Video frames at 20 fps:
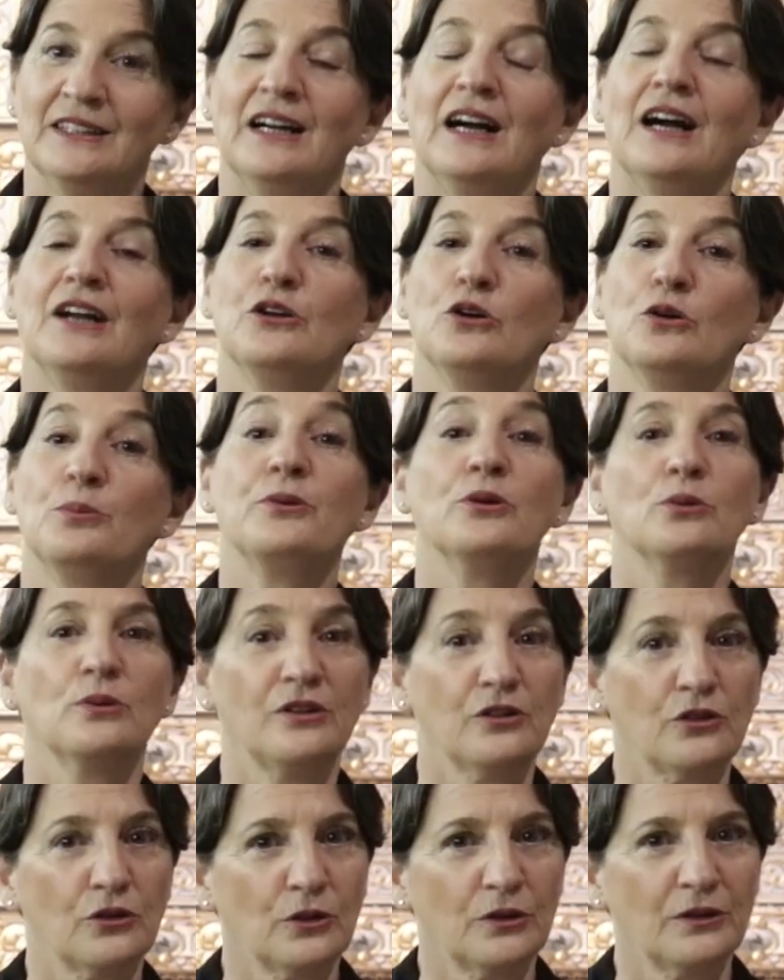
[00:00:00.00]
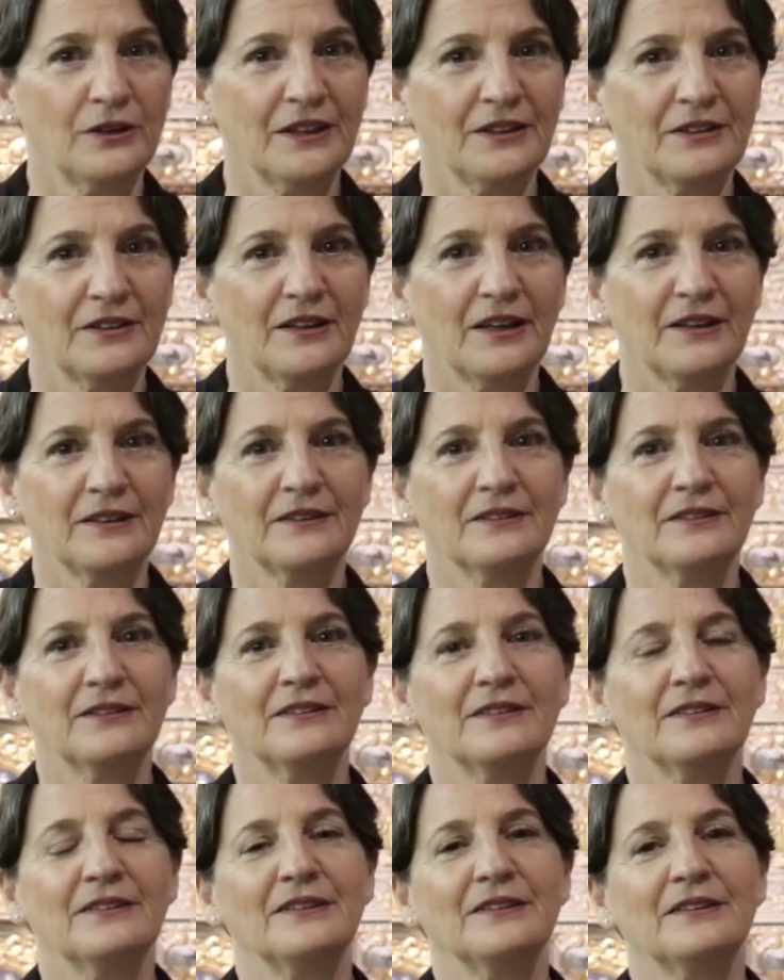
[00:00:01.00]
I hope you enjoyed,
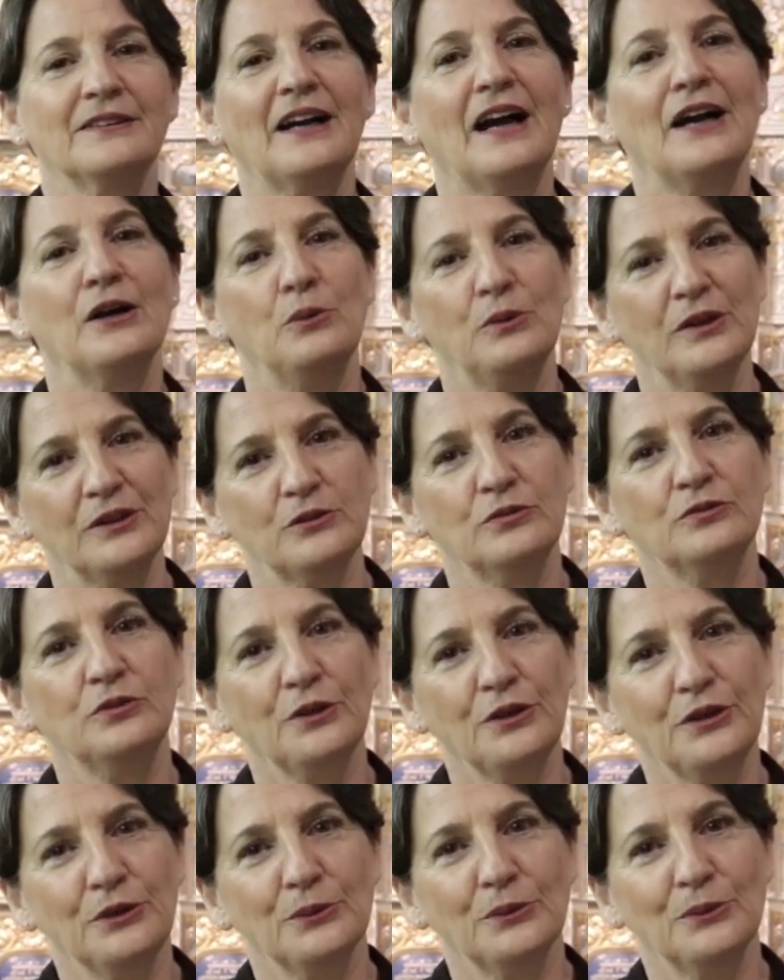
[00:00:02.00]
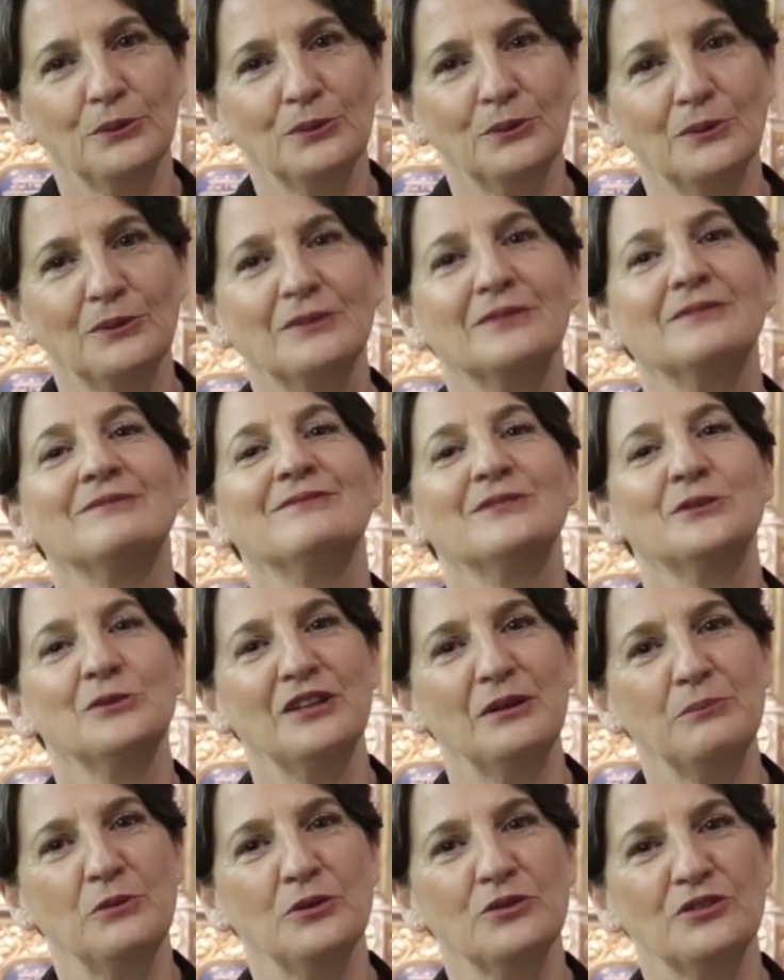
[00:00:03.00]
and I wait for you to
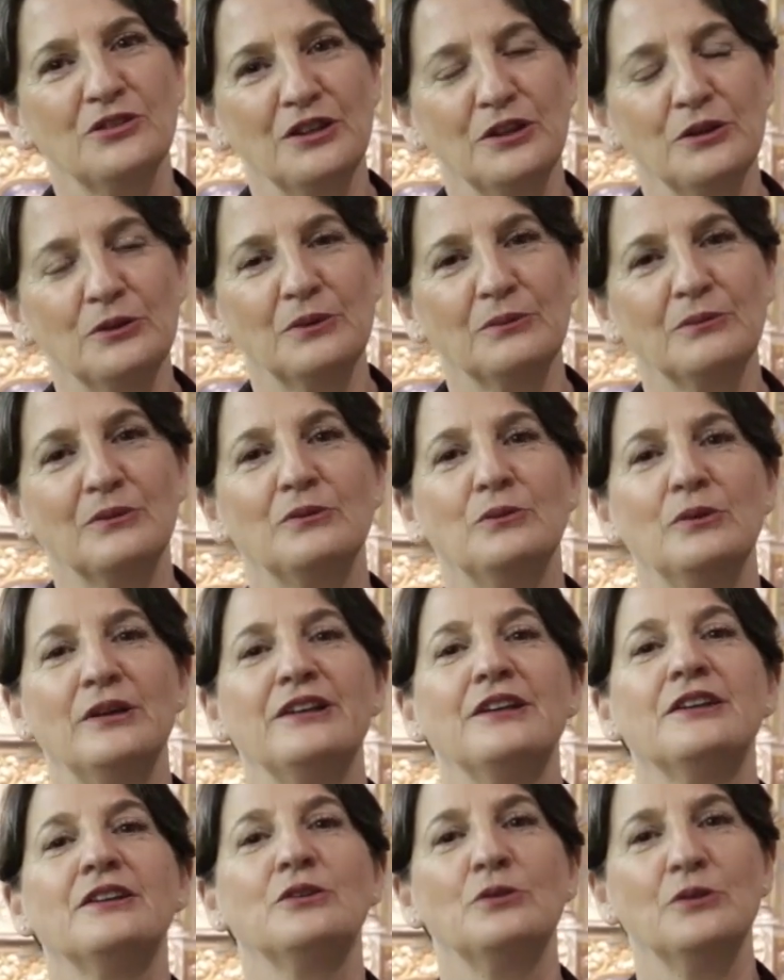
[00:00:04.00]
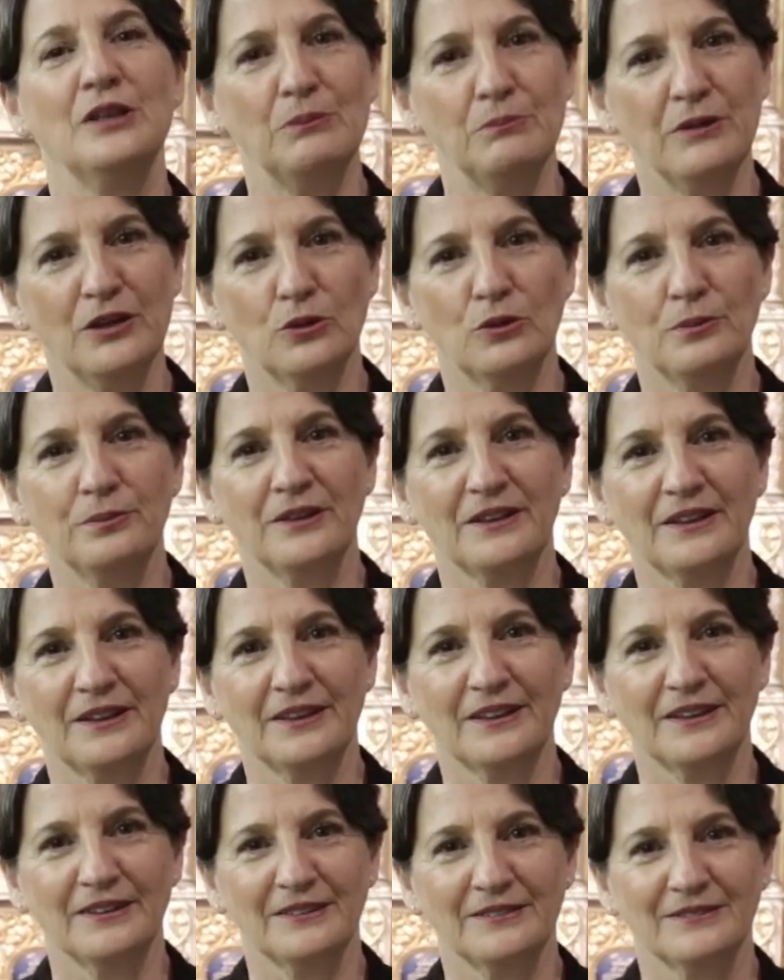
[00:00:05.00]
the museum when it will be open
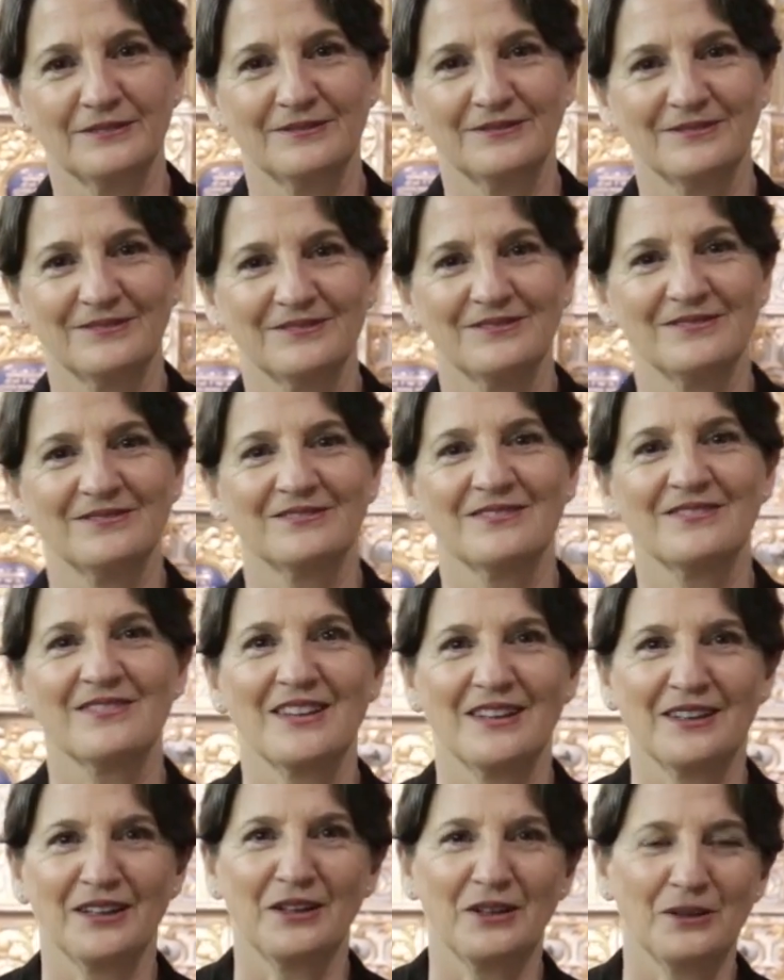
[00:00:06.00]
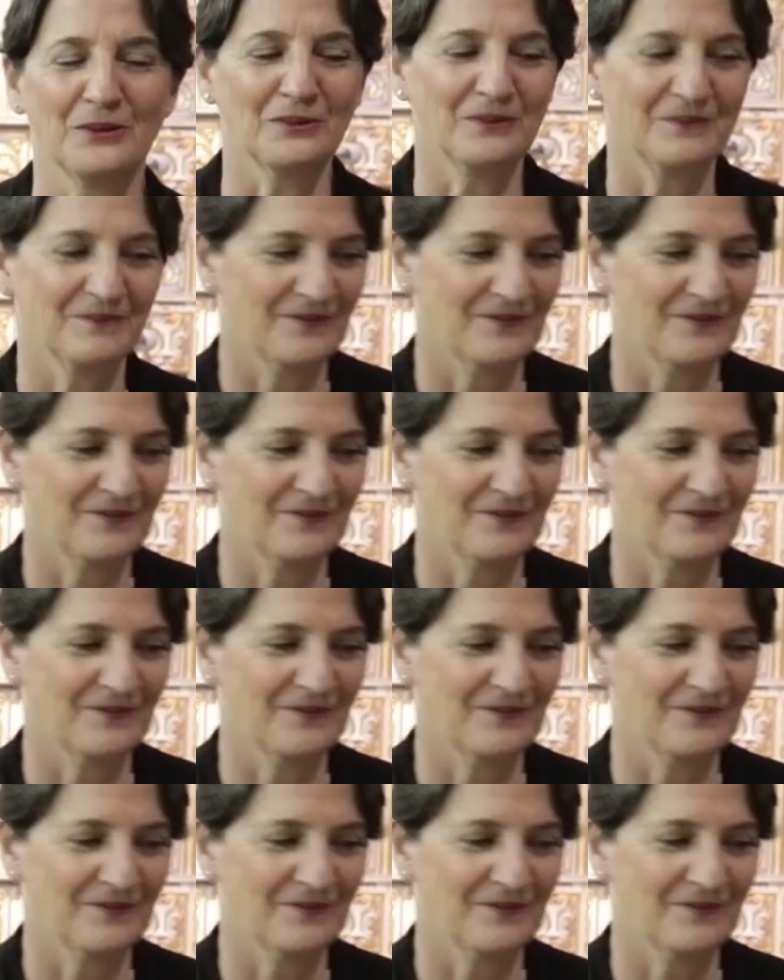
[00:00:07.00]
again. Thank you.